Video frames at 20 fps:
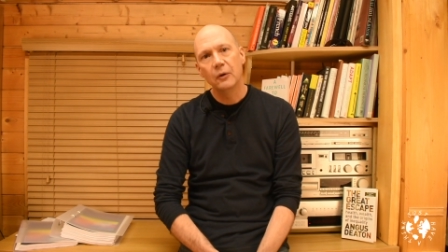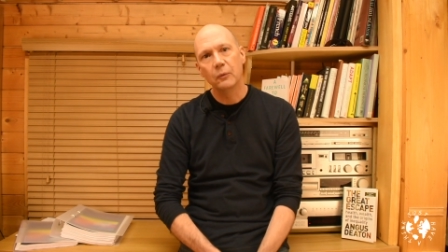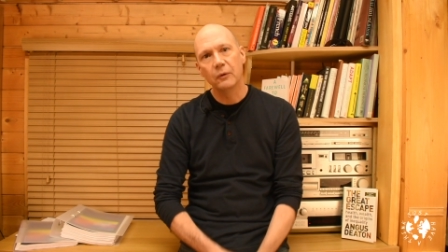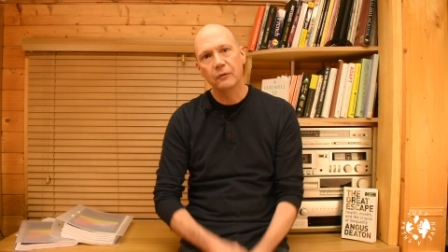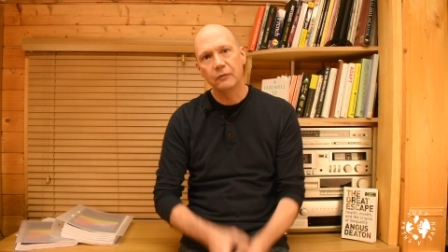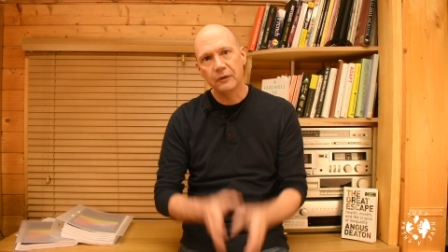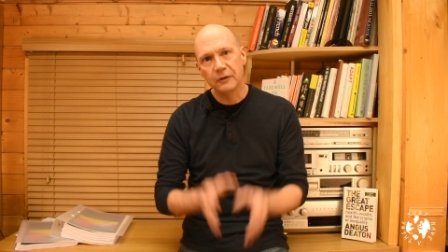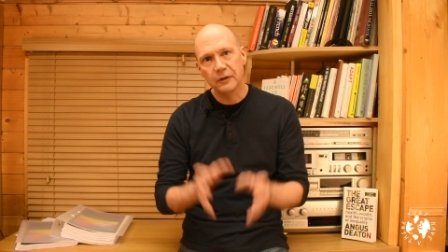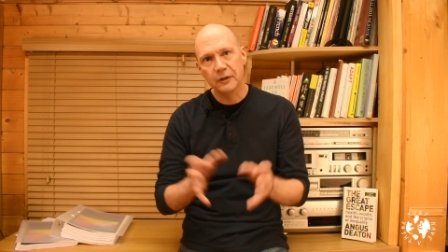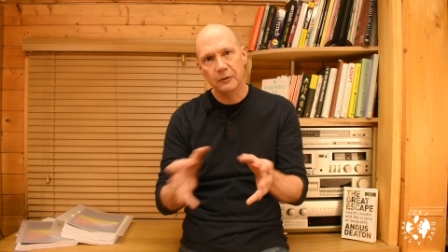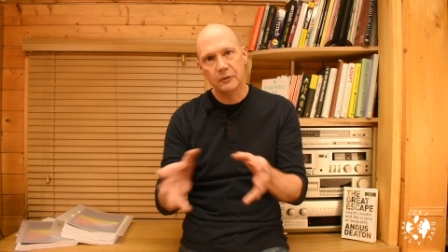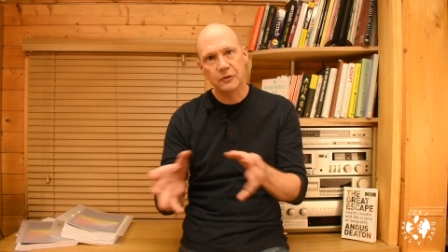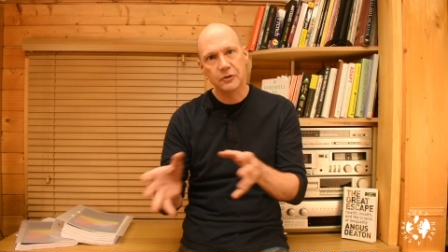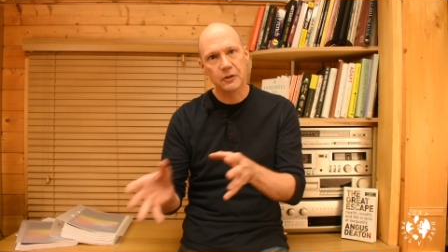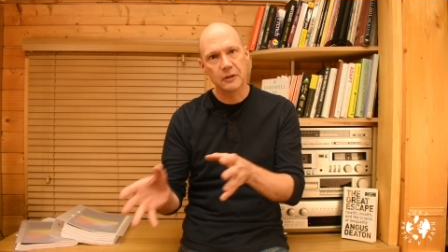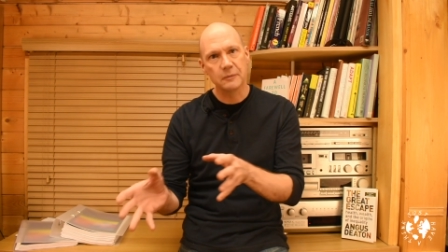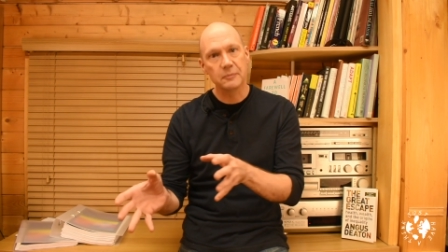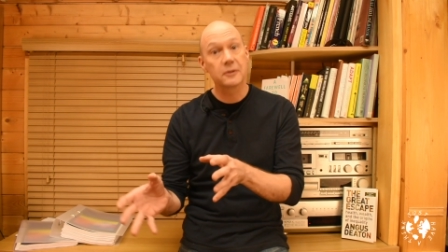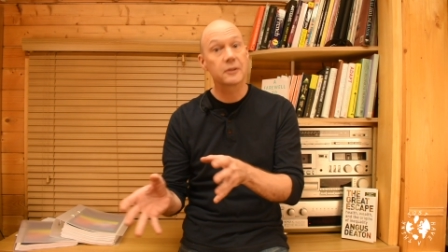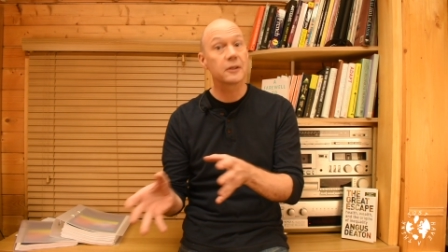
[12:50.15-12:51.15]
with the
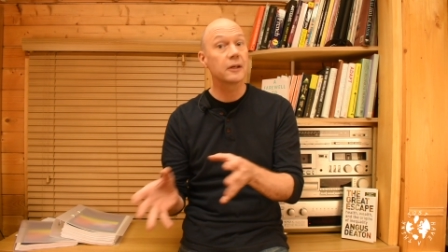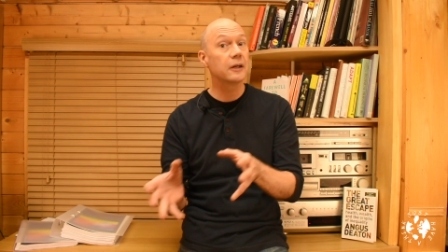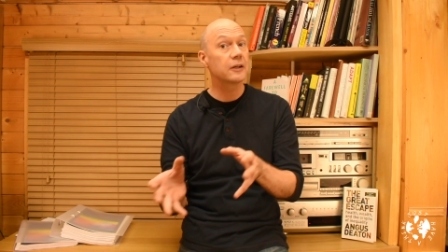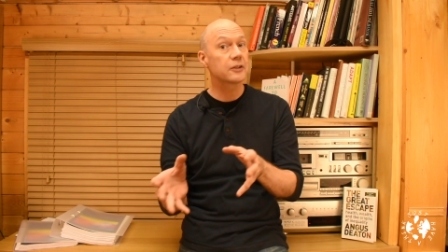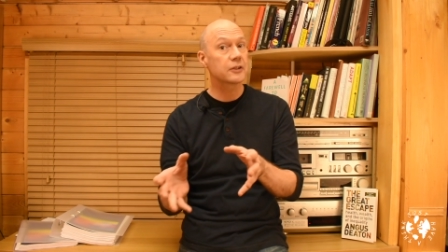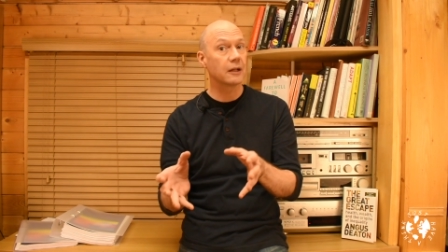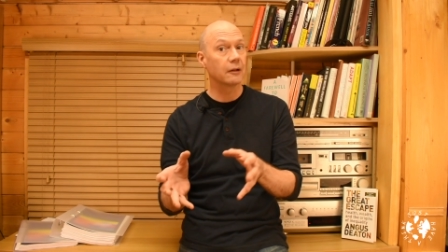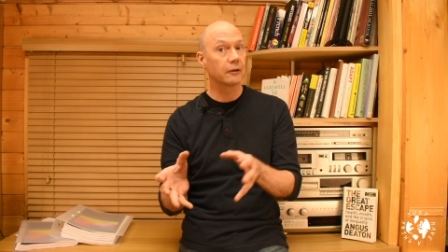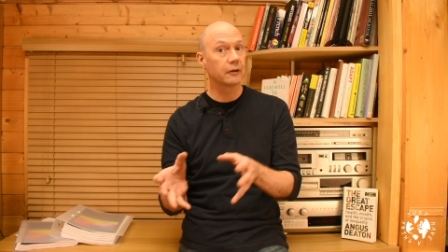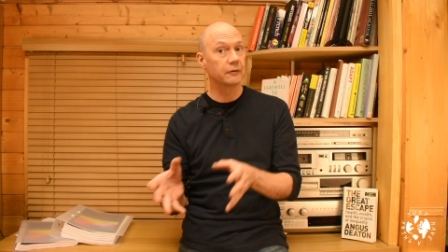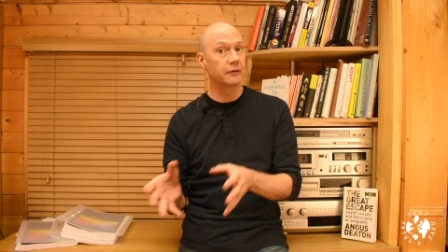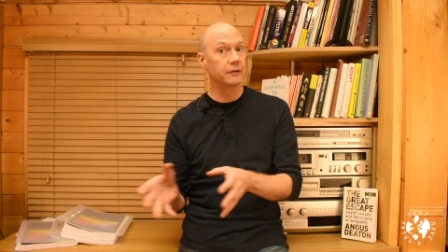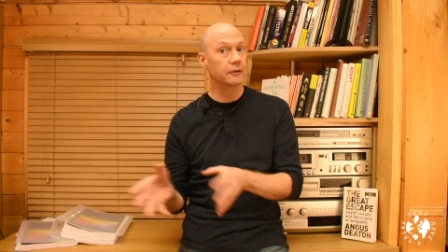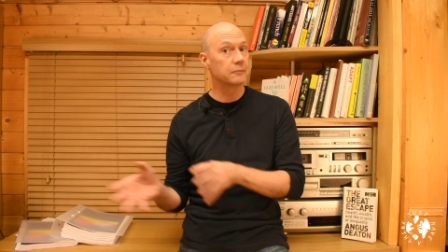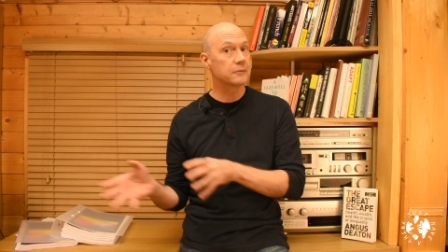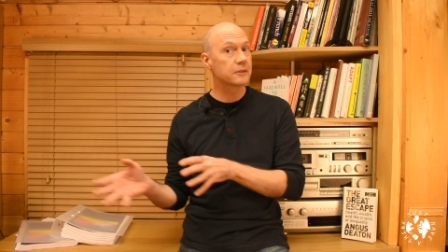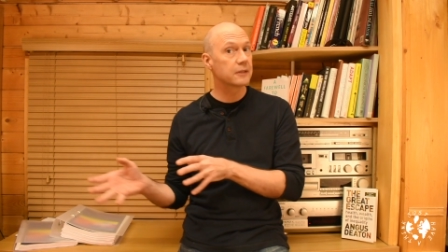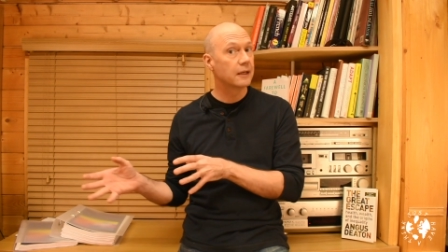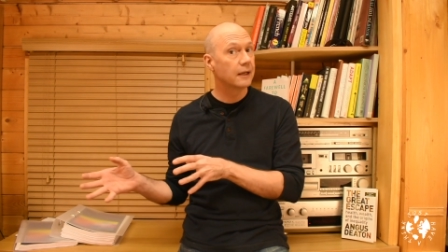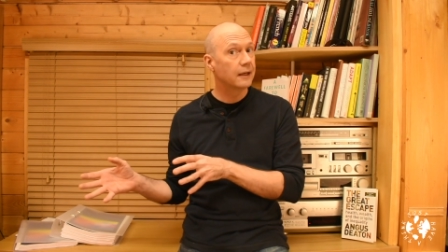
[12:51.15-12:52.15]
YouTube search
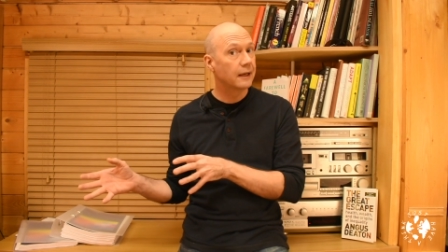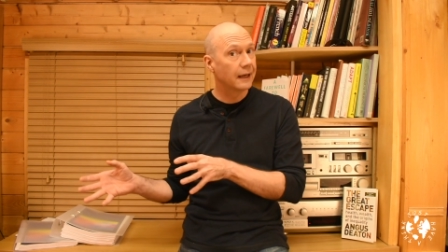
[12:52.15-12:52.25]
algorithms